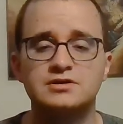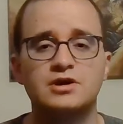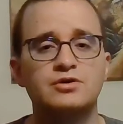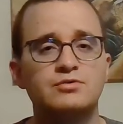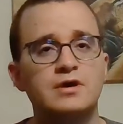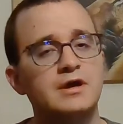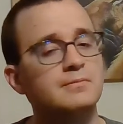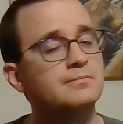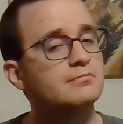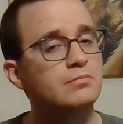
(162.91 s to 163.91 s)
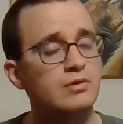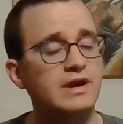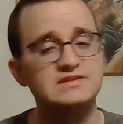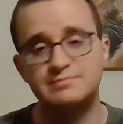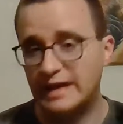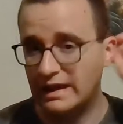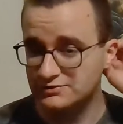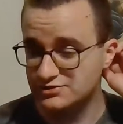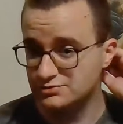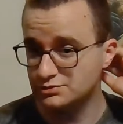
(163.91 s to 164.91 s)
Go, it brings
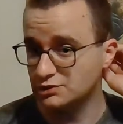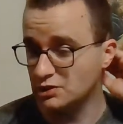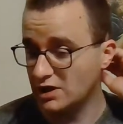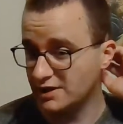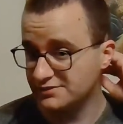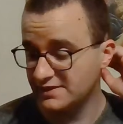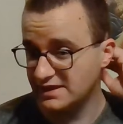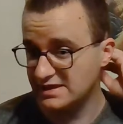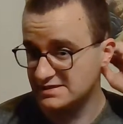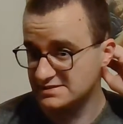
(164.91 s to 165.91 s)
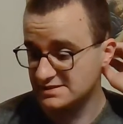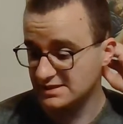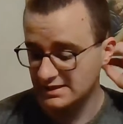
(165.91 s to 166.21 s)
balance to a lot of things.